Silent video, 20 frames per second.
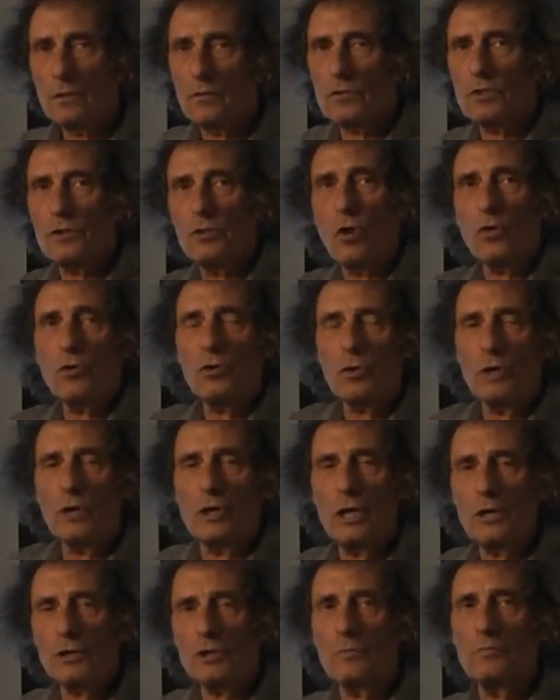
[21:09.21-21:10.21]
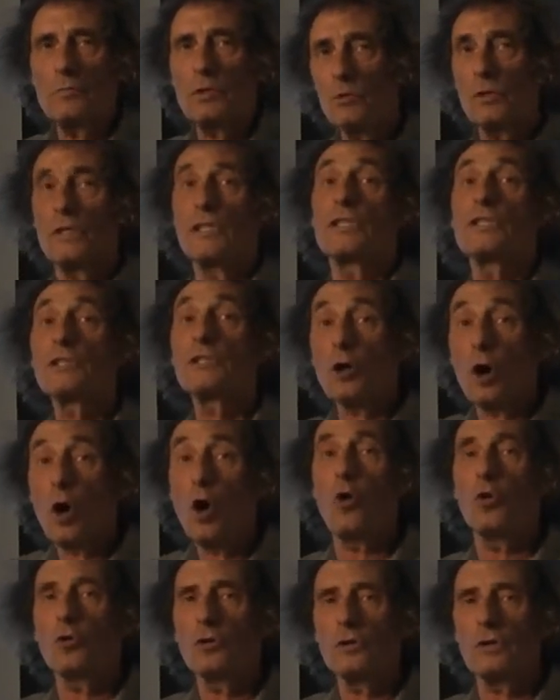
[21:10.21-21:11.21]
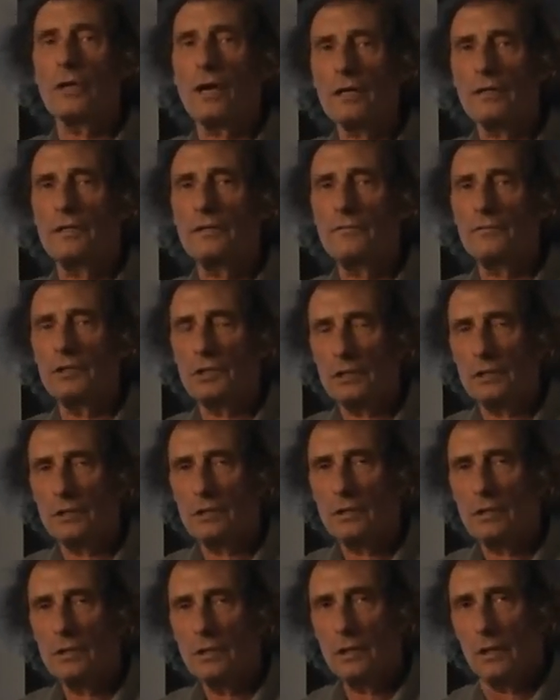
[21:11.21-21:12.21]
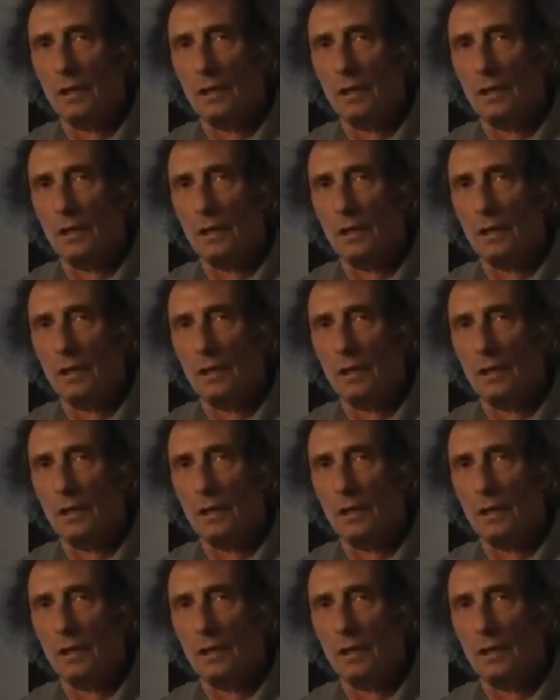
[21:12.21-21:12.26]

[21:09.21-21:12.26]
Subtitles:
There was no correlation between its own activity